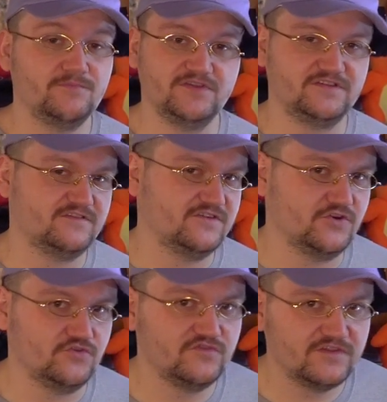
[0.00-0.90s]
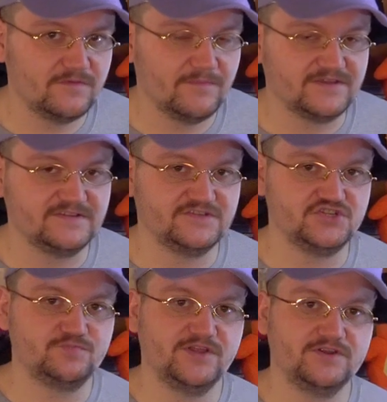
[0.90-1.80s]
please consider using my
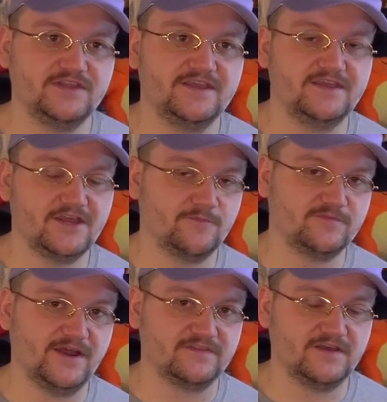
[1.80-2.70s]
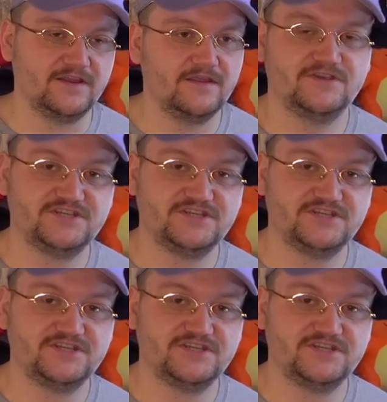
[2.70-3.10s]
TCGPlayer link. It helps me out a ton.